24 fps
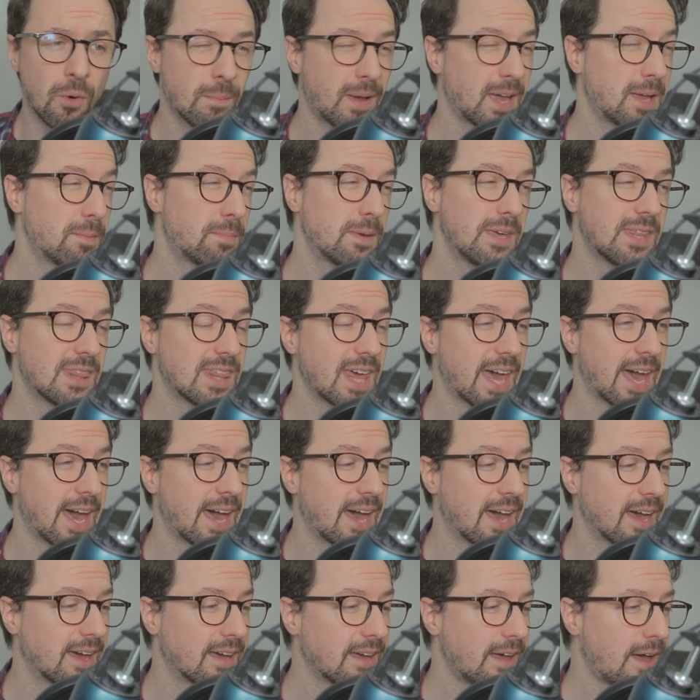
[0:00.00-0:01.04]
maybe
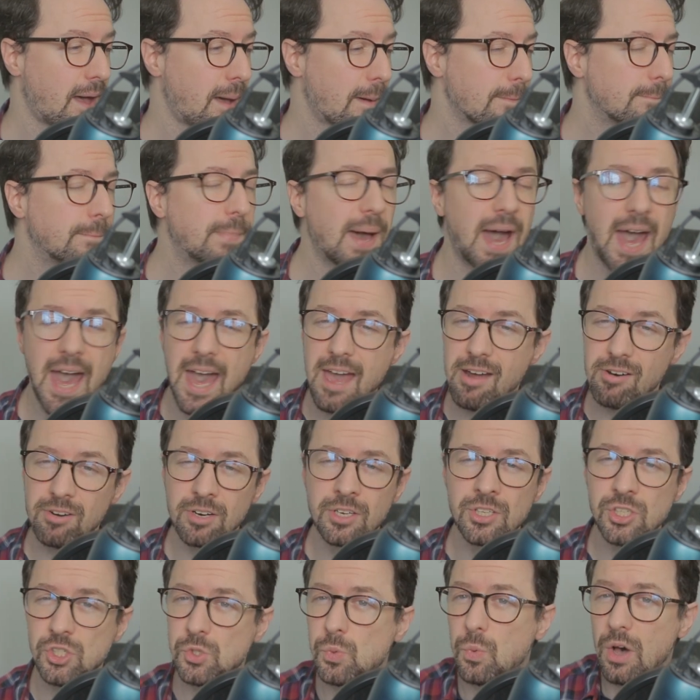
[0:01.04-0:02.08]
their
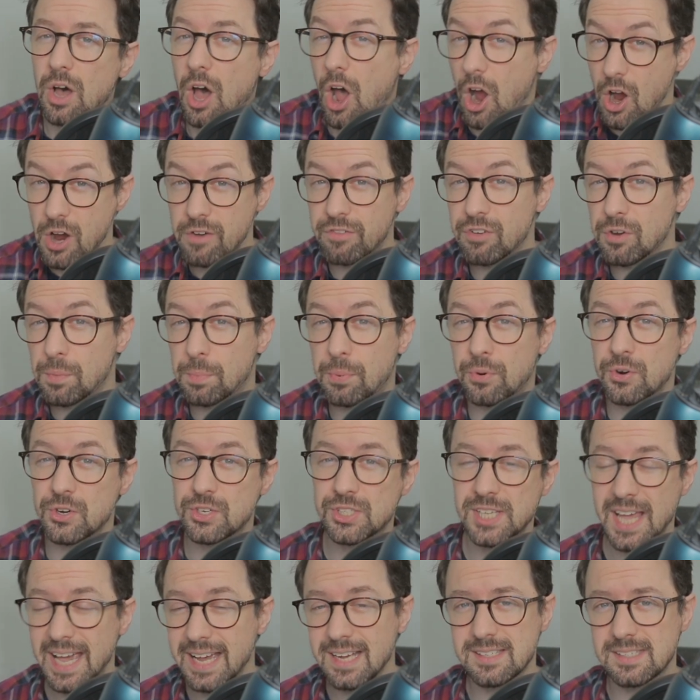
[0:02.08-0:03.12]
parents were
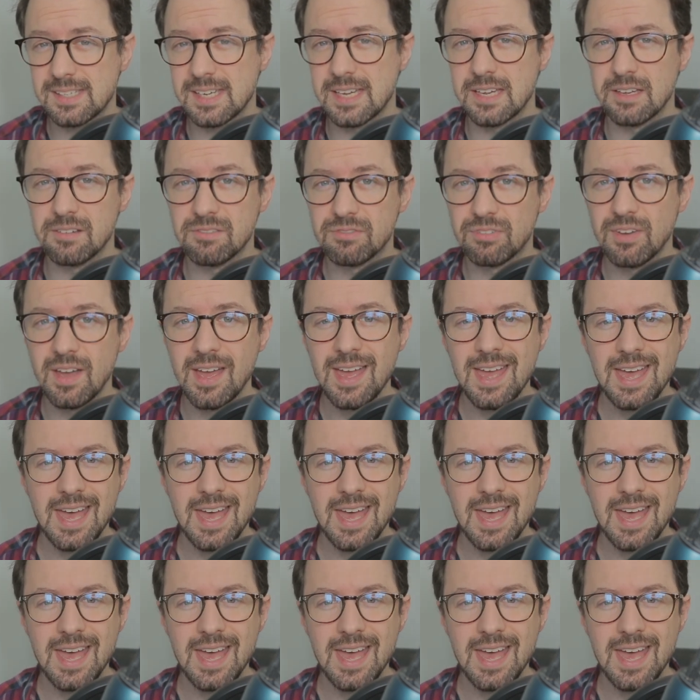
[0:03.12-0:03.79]
overprotective.